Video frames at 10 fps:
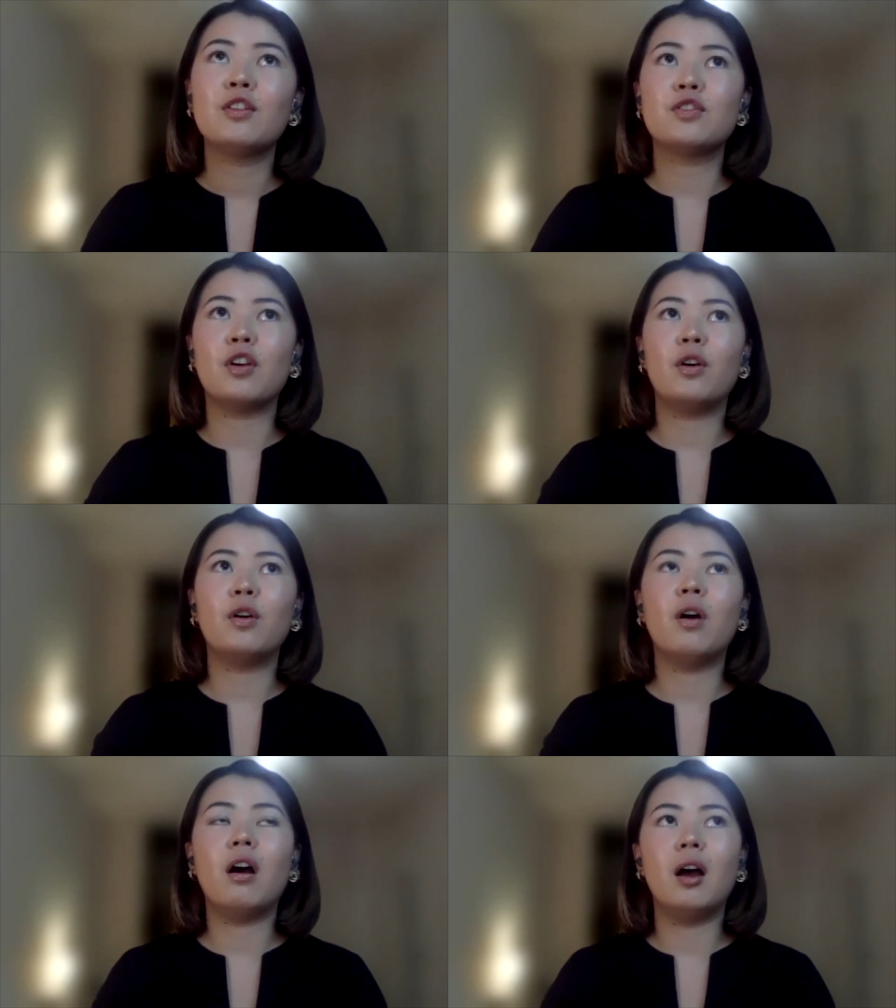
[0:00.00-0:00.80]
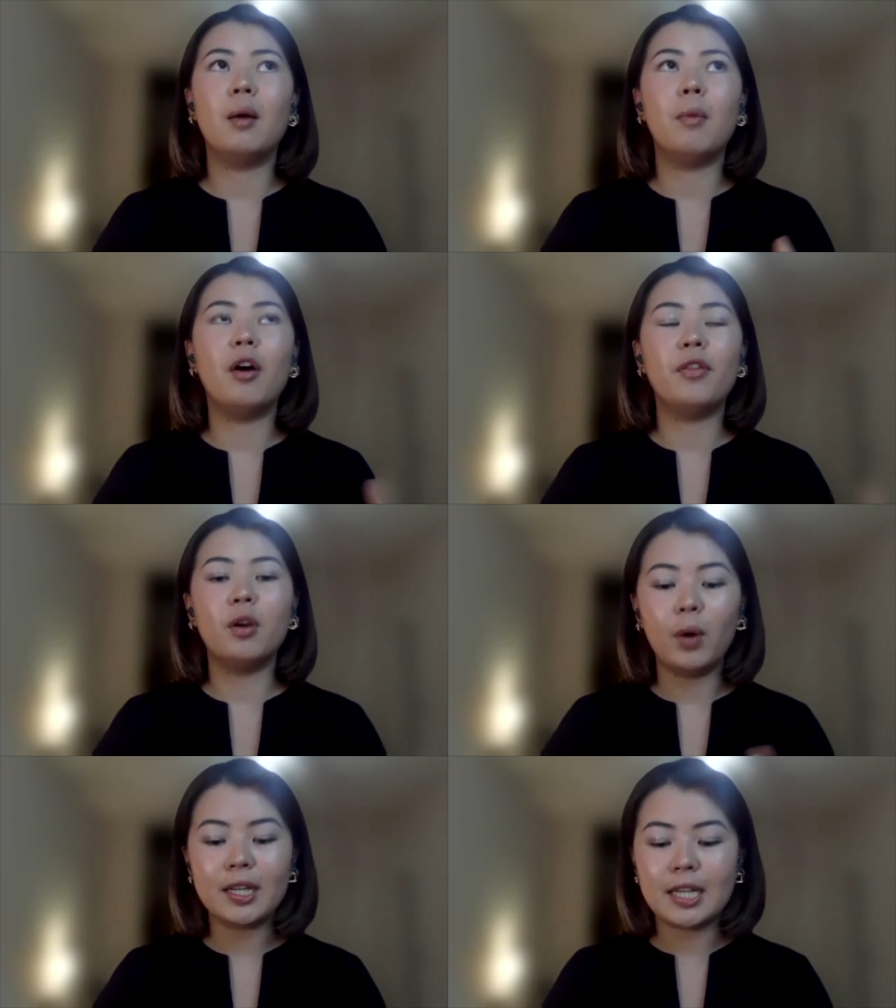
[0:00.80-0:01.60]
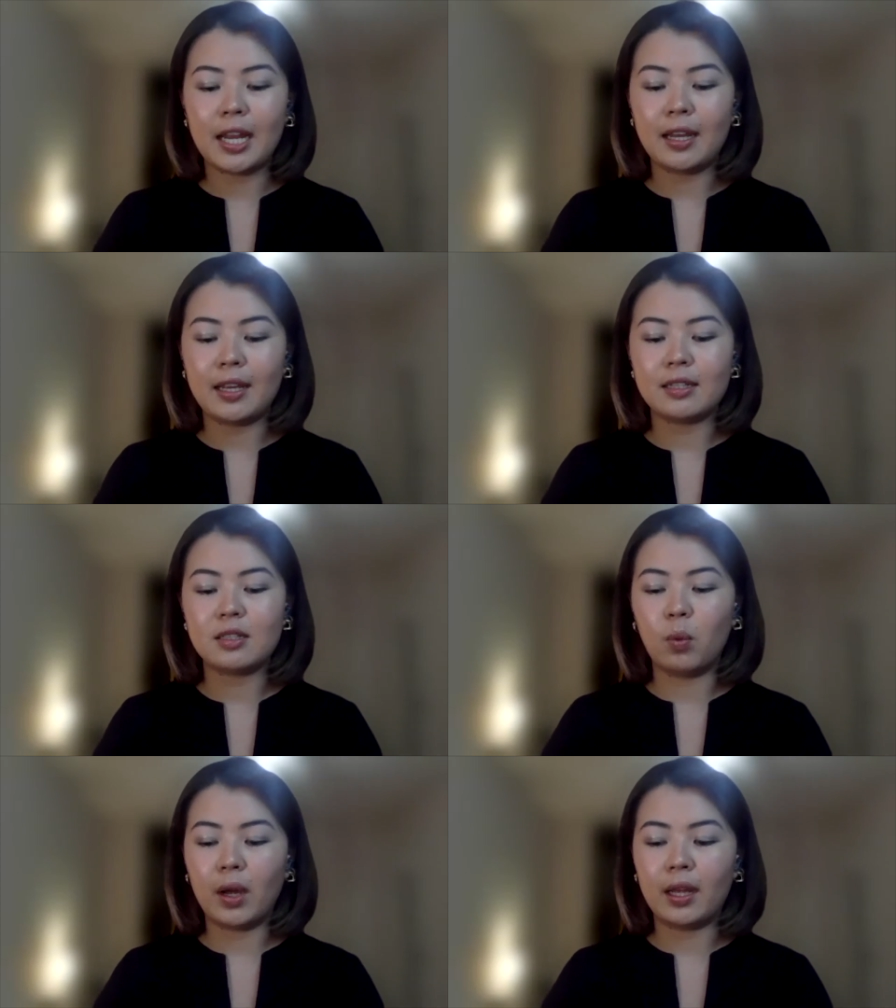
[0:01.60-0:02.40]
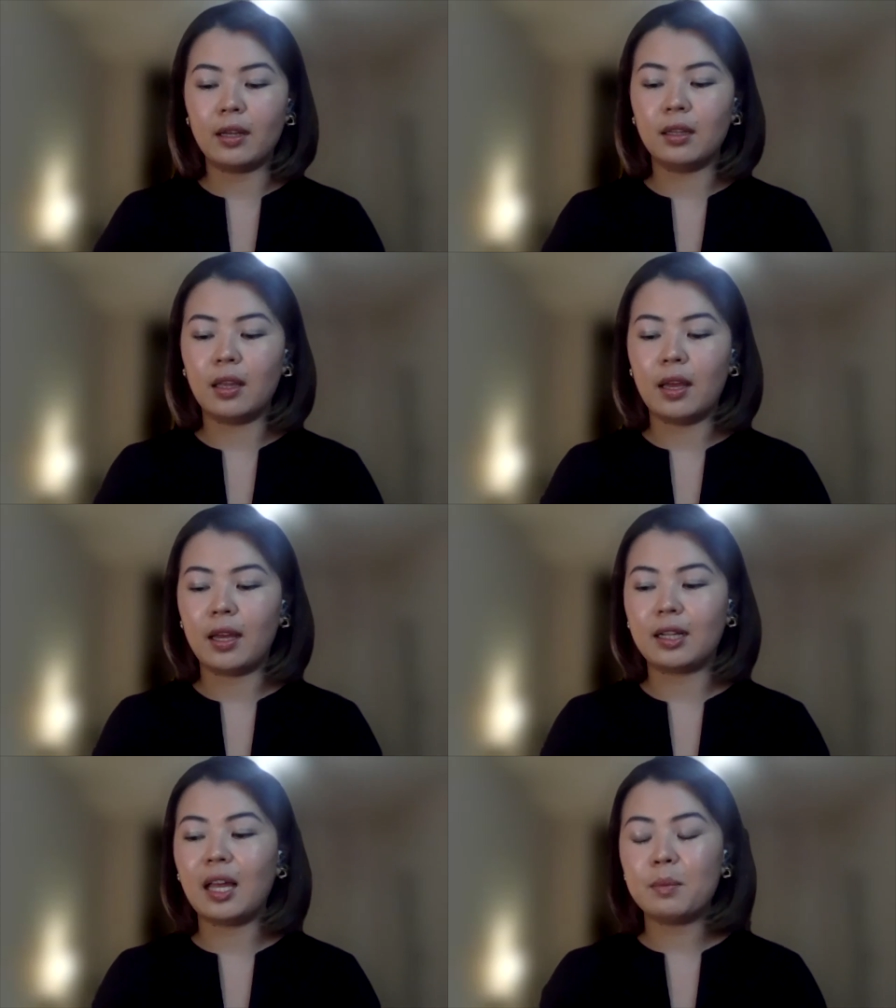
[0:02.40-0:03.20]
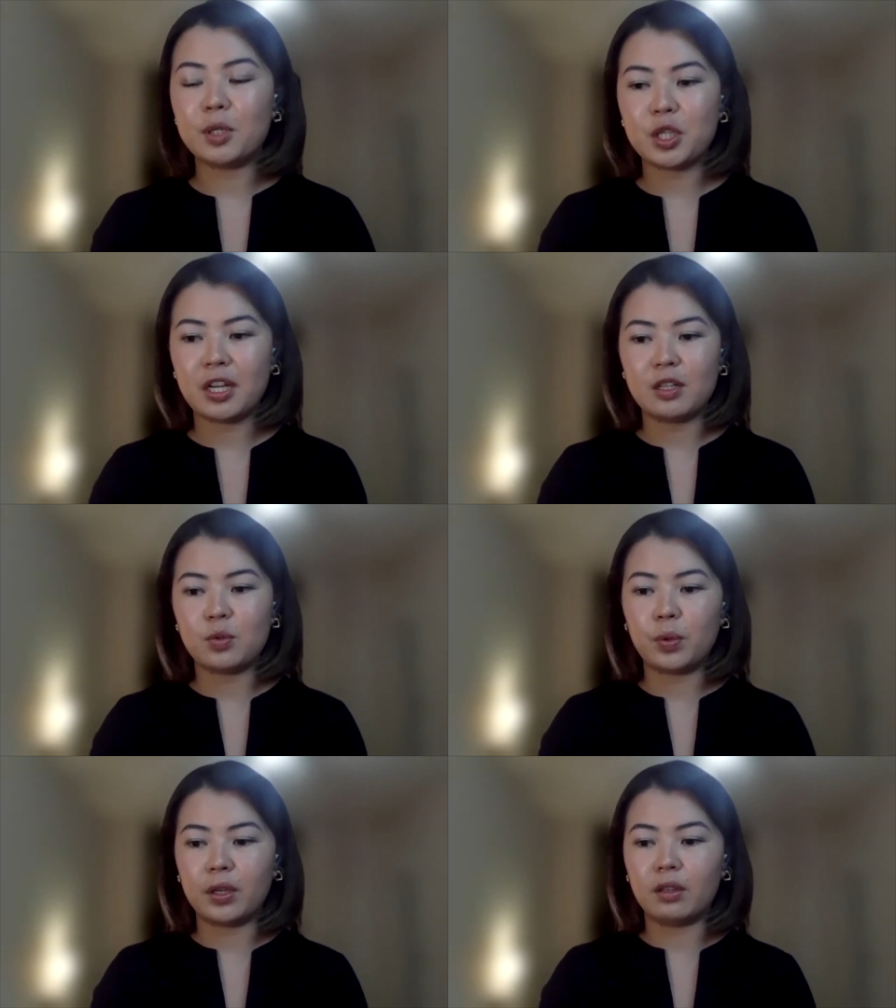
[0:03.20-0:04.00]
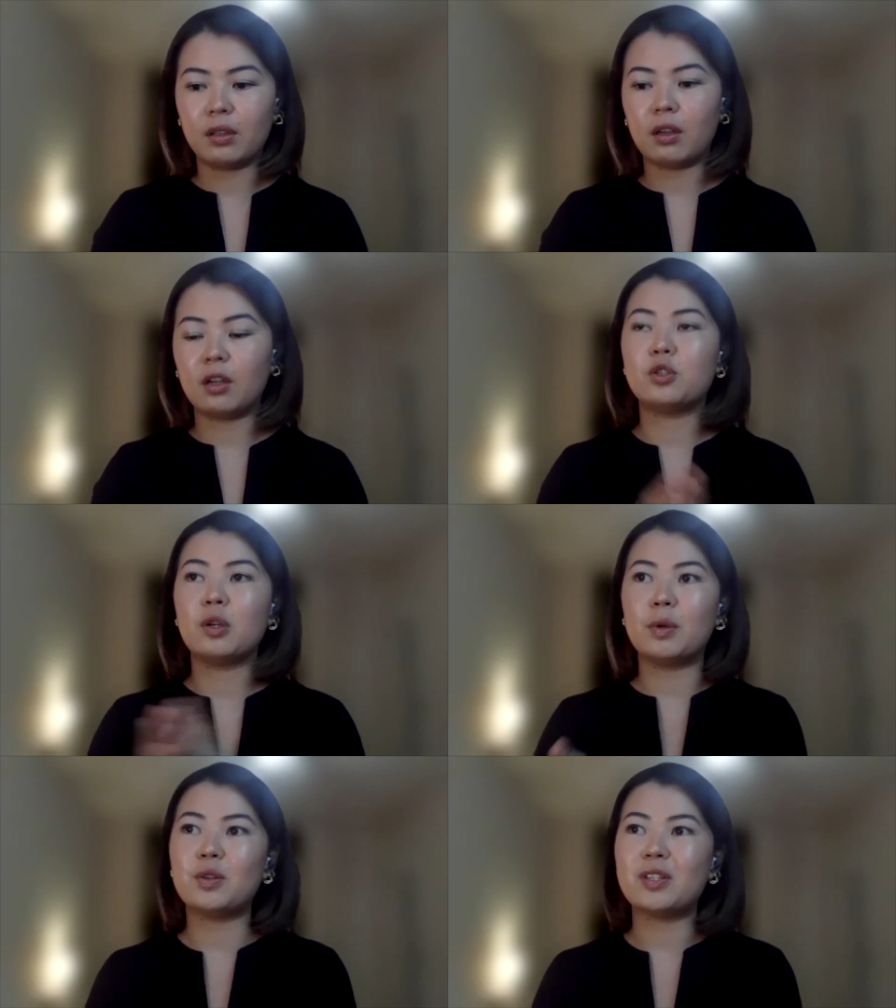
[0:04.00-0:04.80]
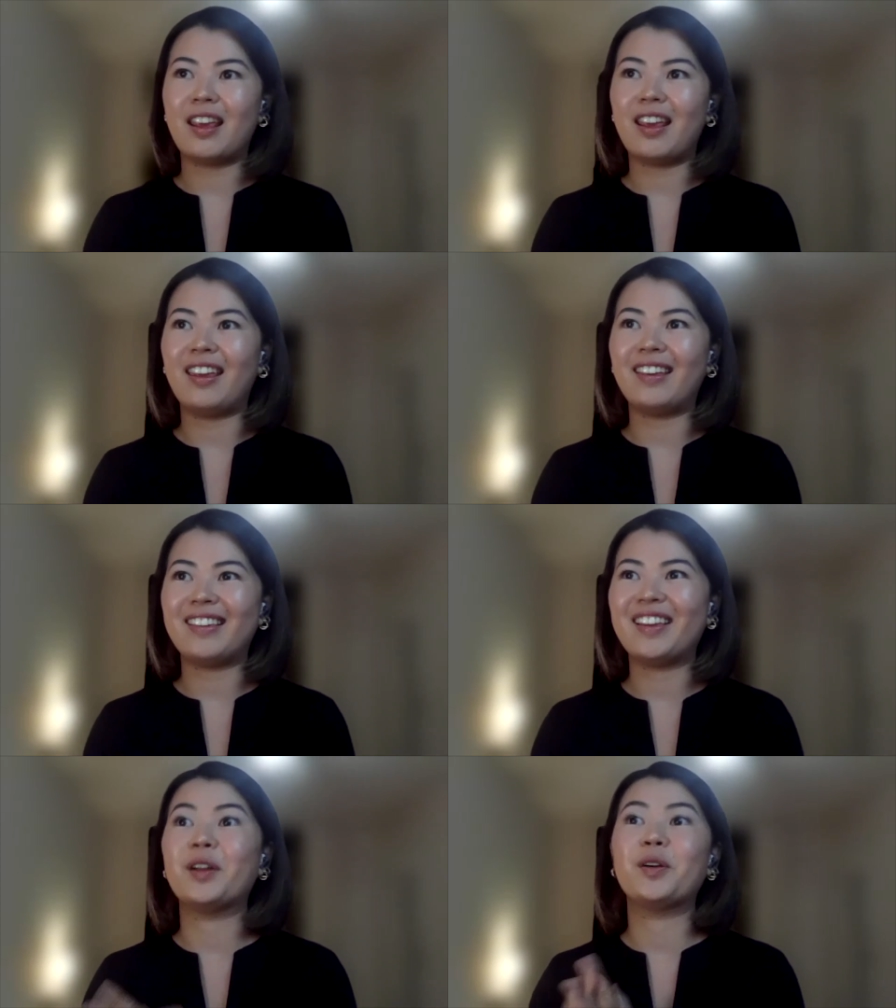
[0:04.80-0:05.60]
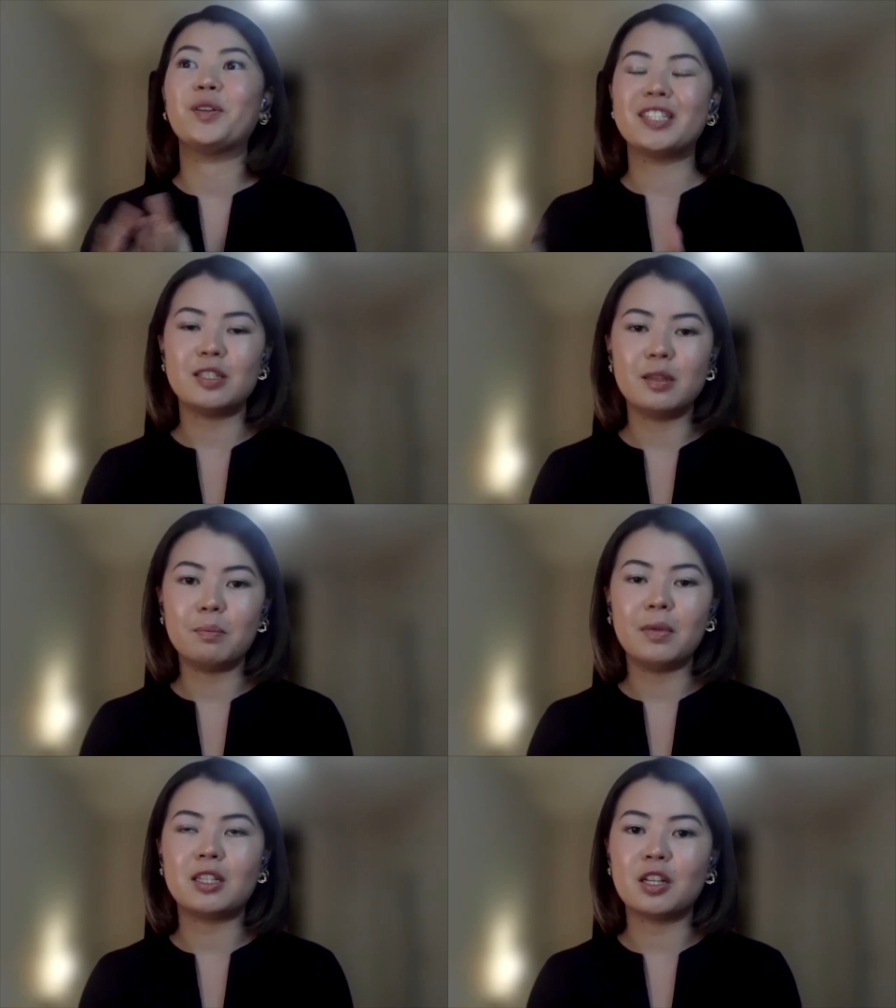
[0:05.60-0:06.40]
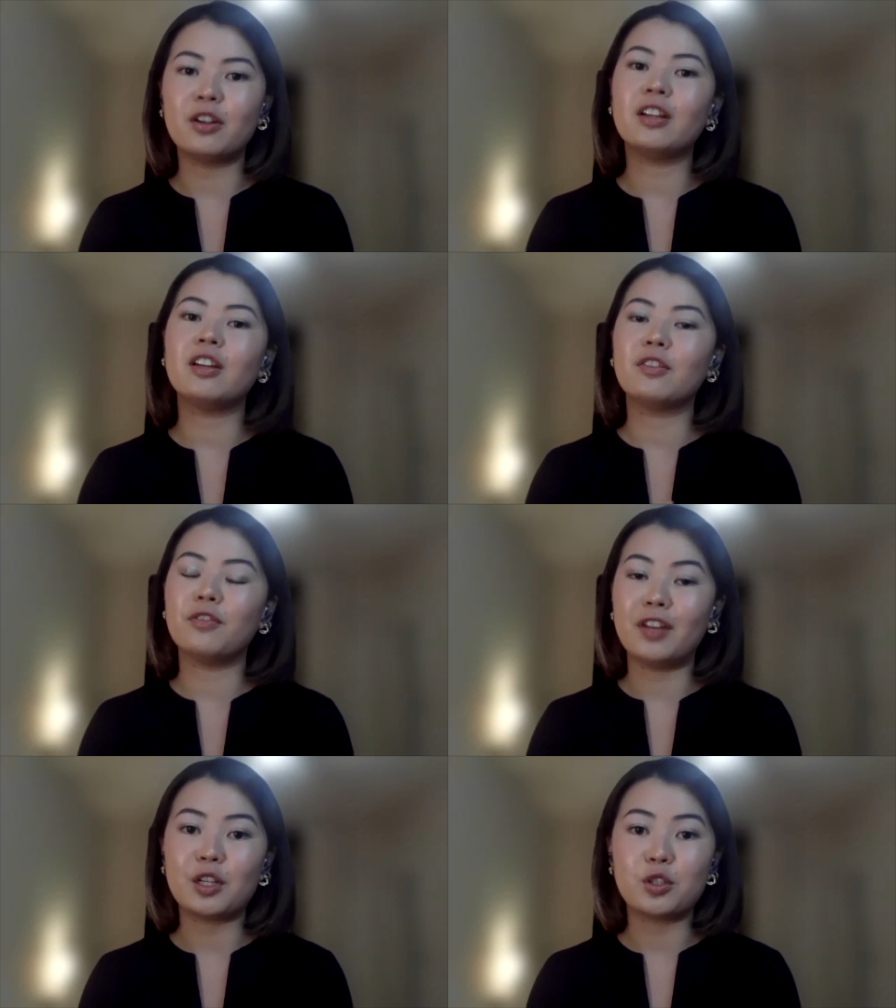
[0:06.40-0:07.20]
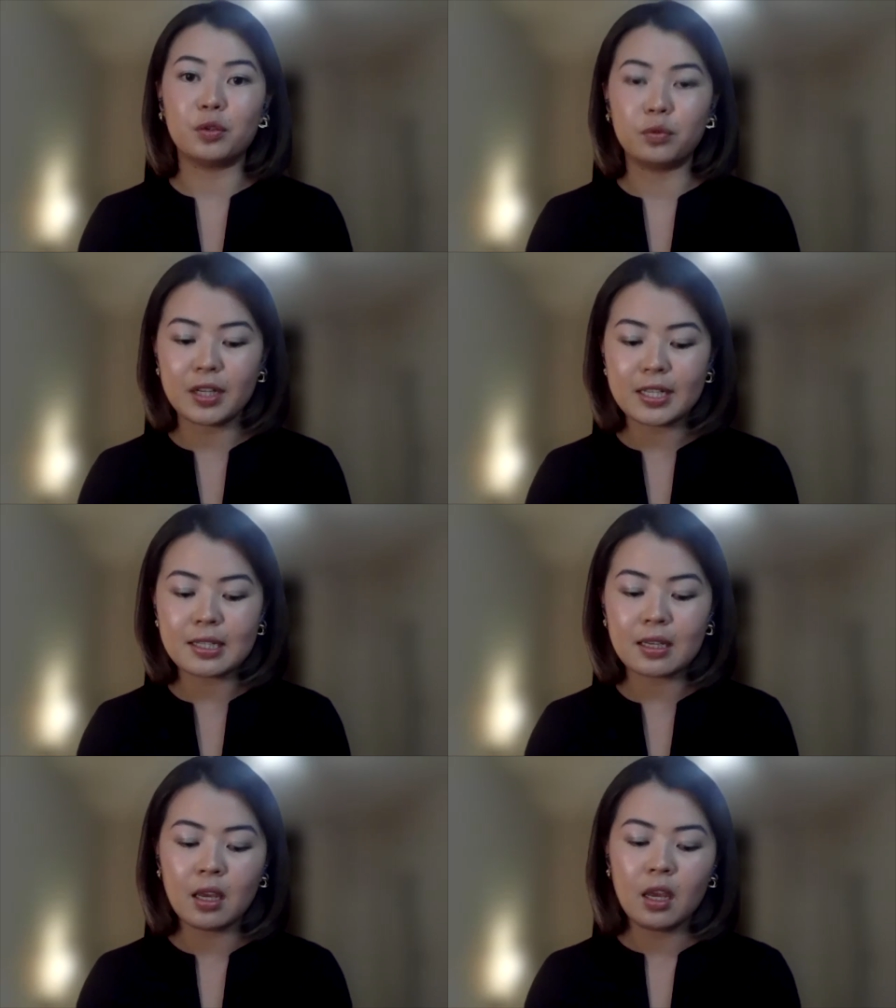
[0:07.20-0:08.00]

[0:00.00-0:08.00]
so um, on the one hand, while uh, climate change will contribute a you know, material financial risk